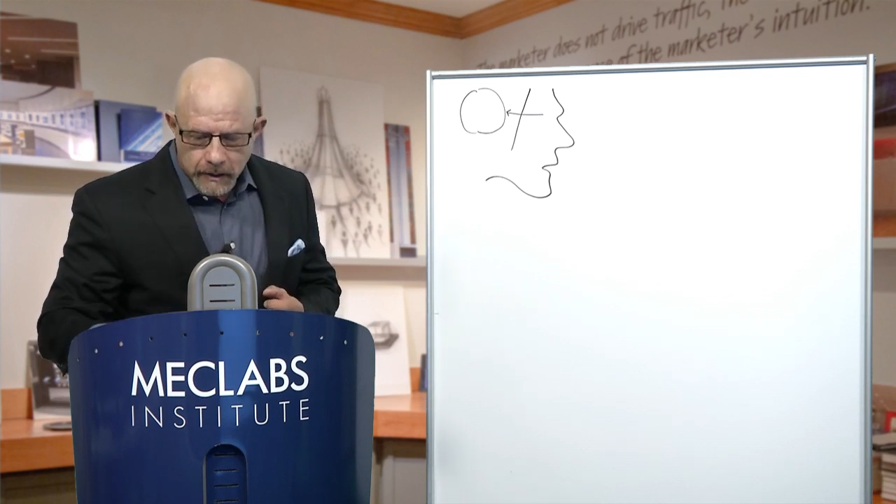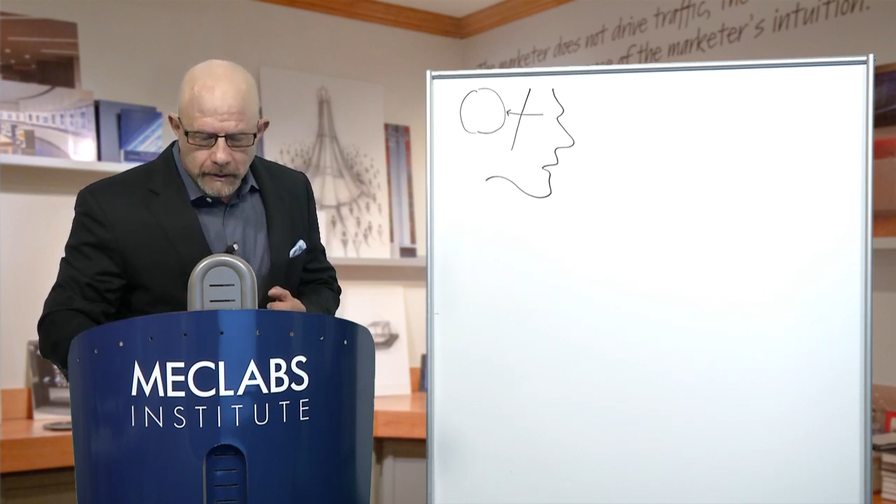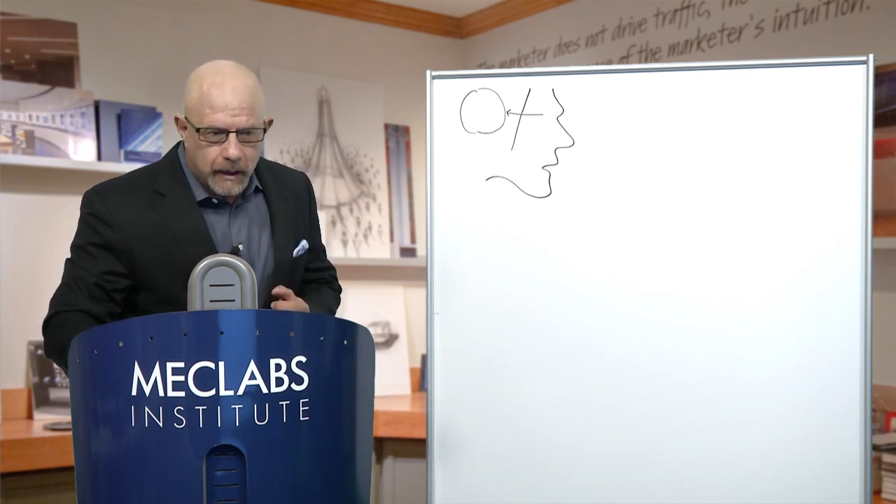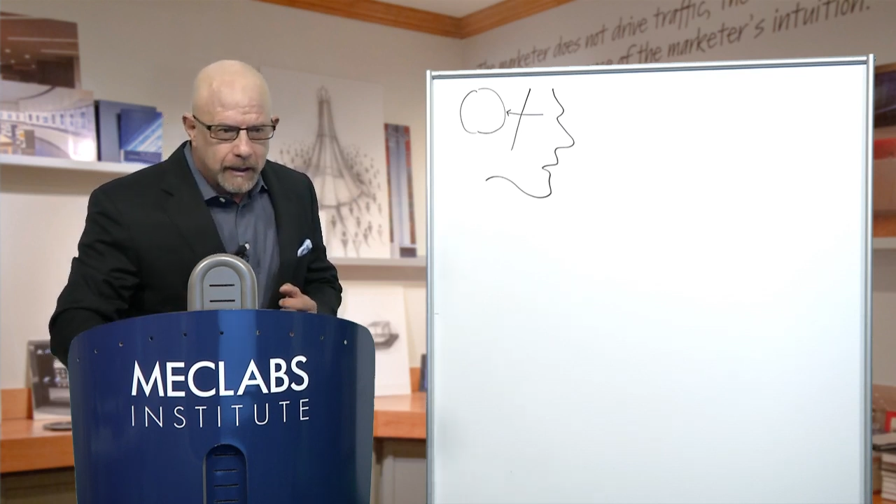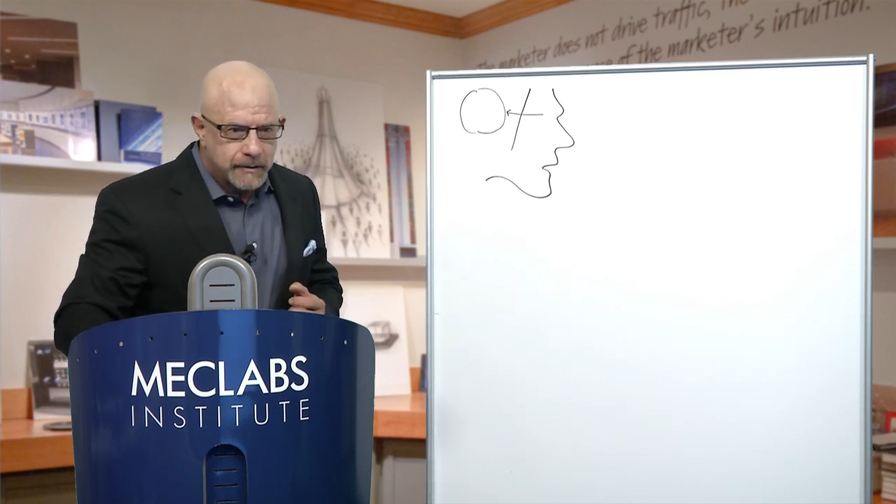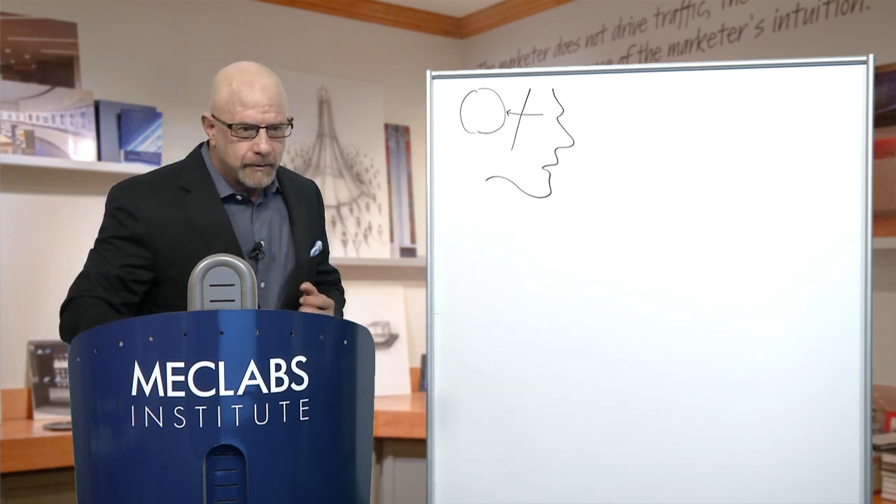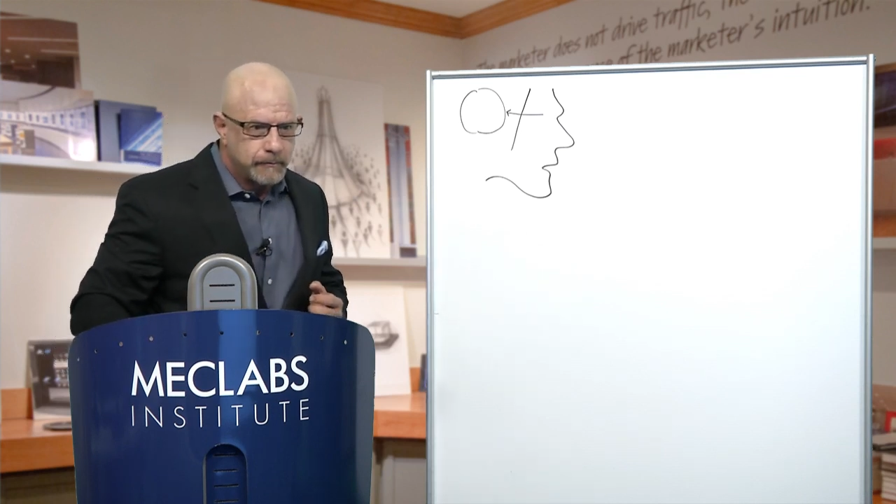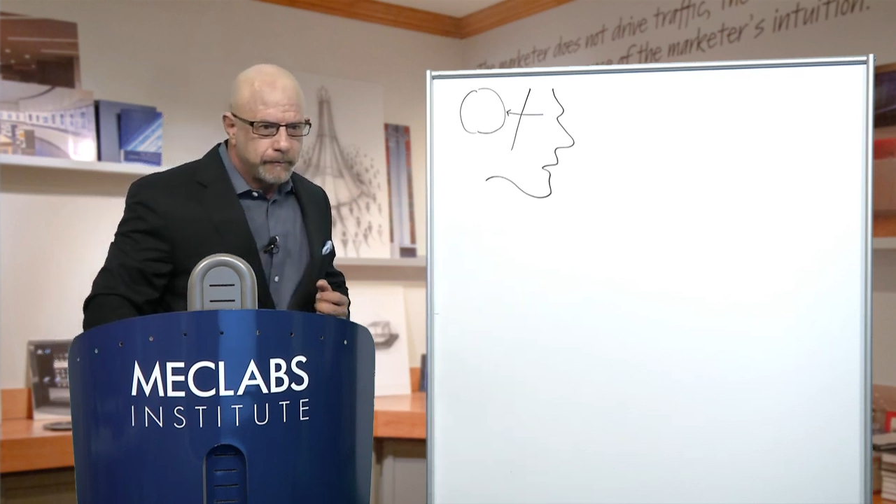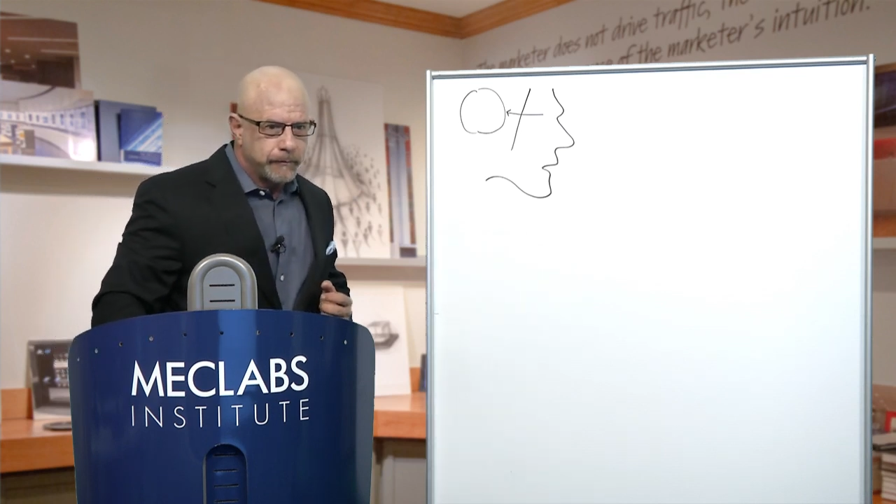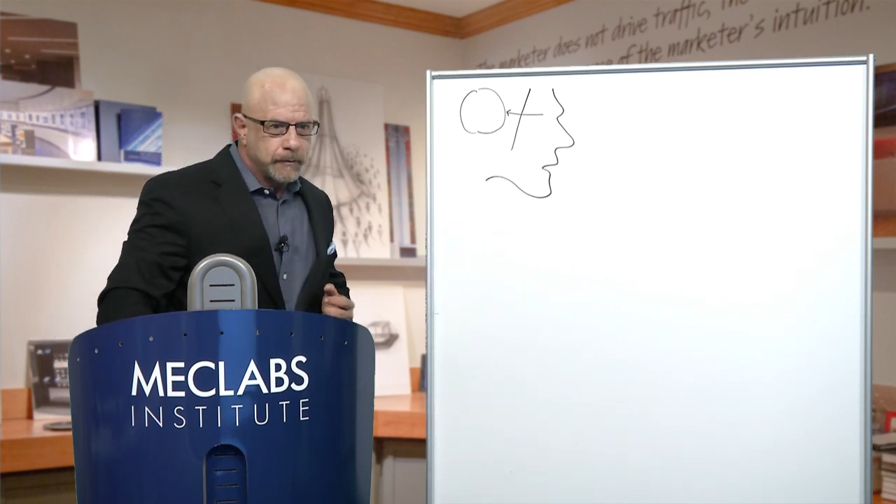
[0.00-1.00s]
Now listen,
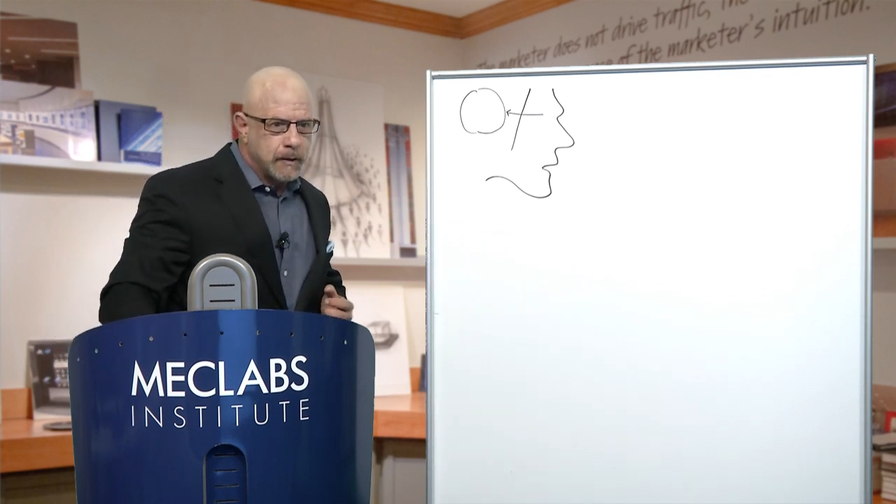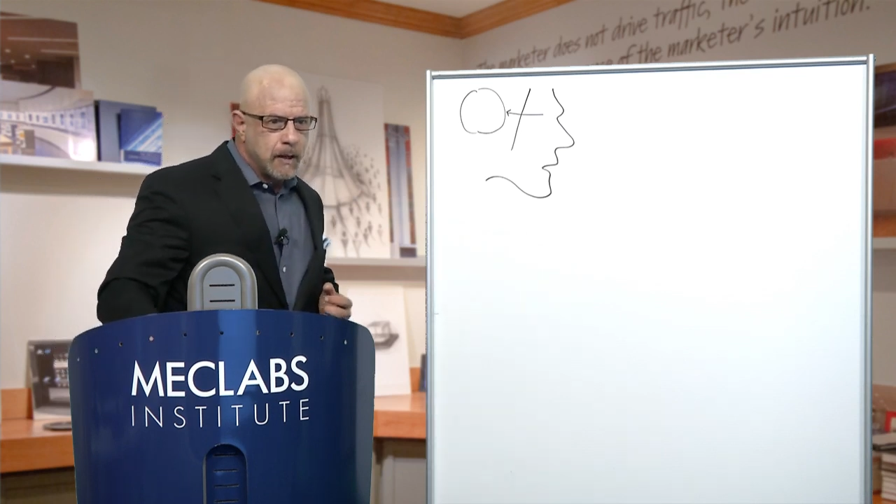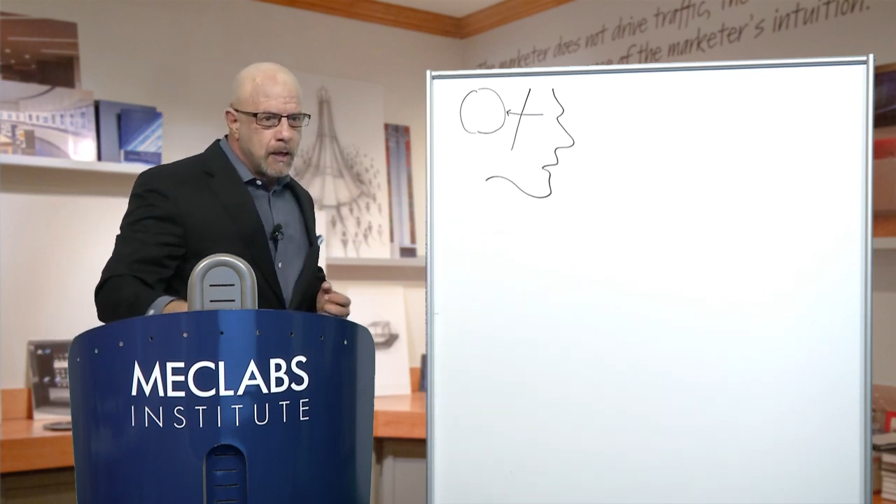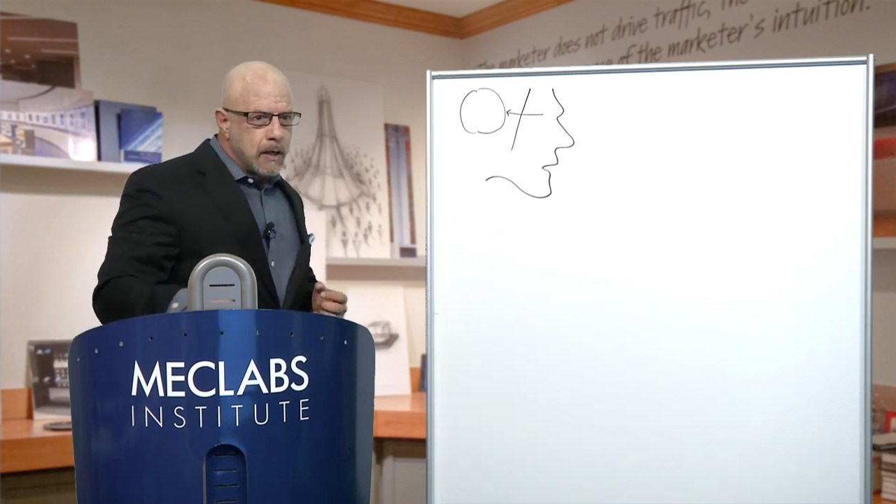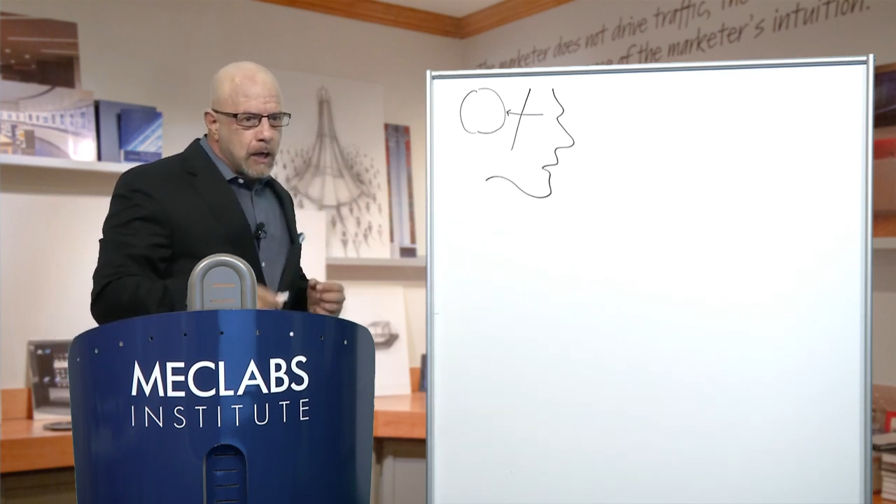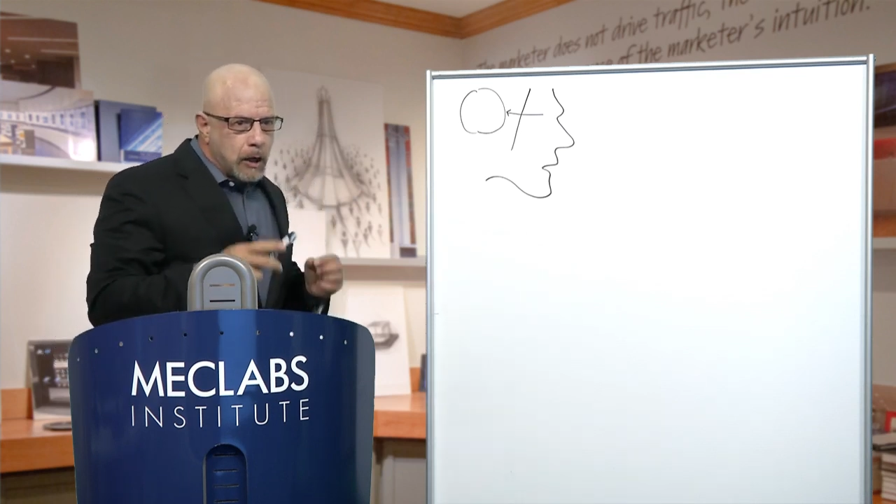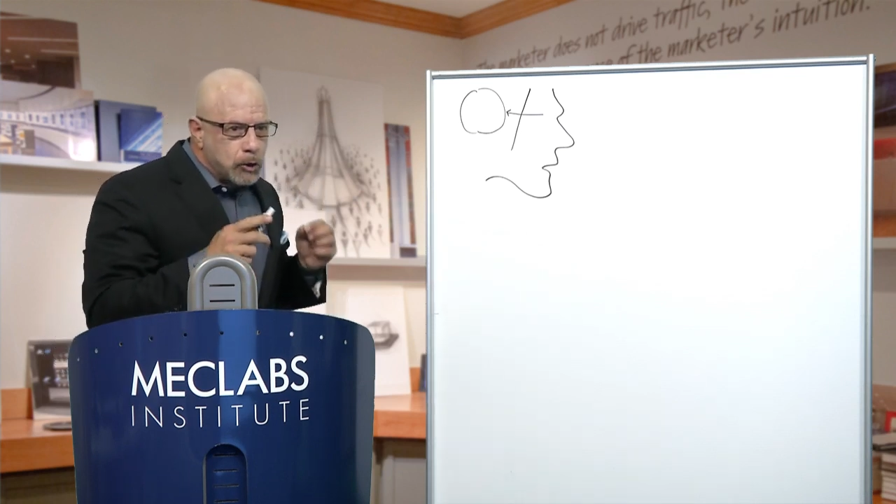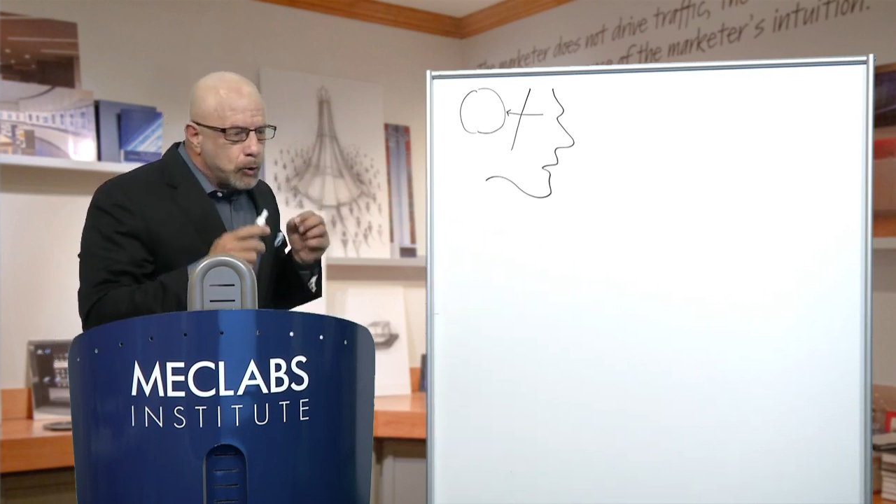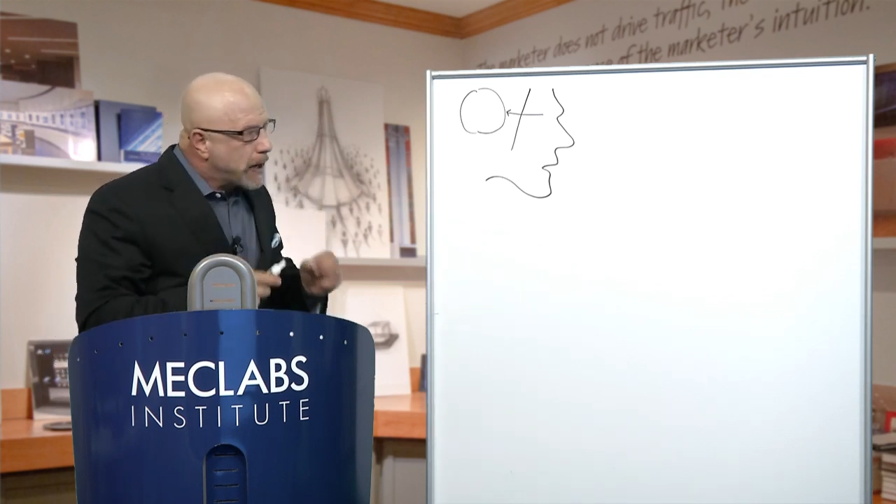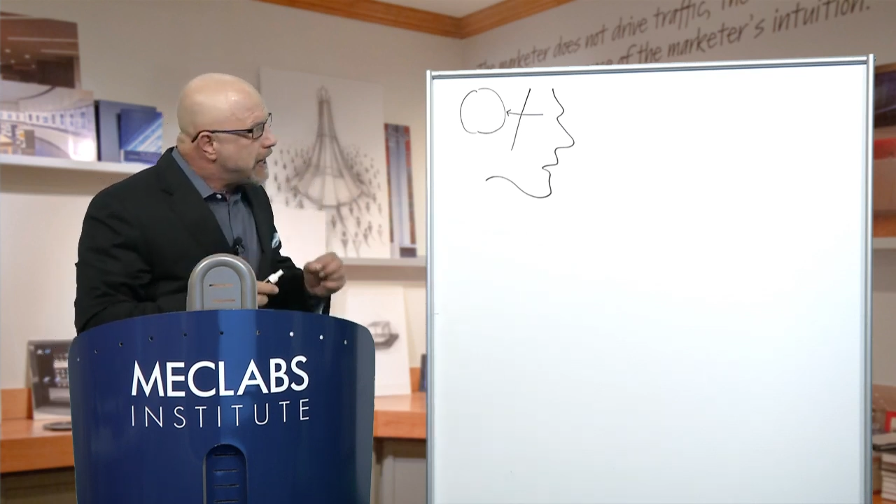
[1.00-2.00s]
a
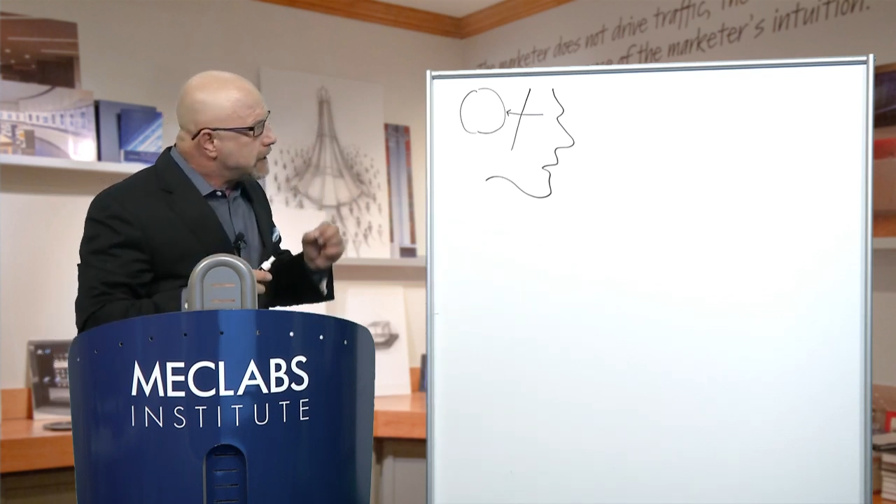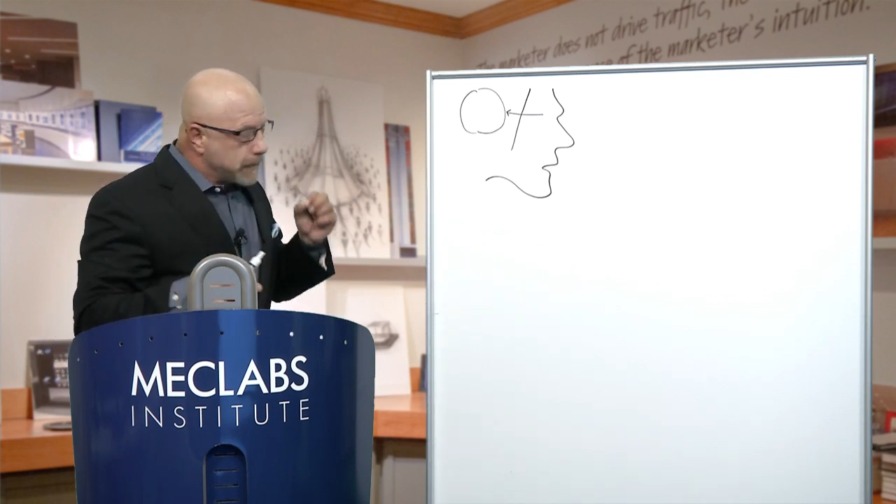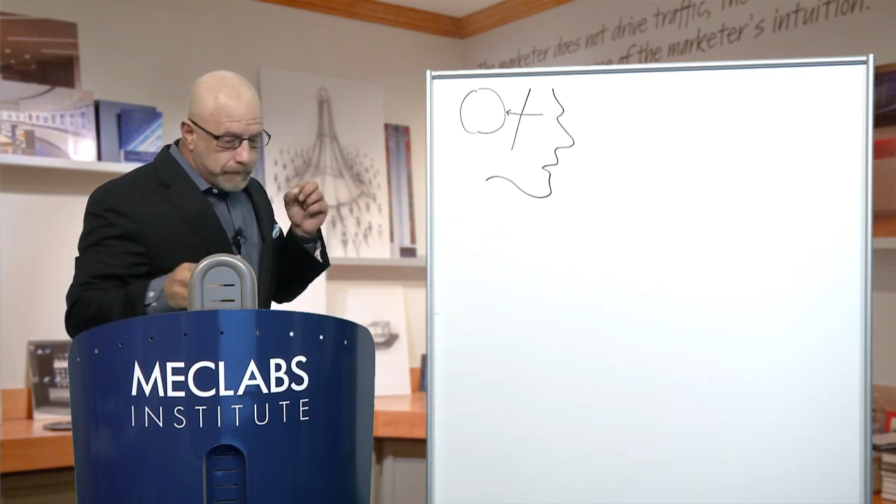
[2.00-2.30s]
great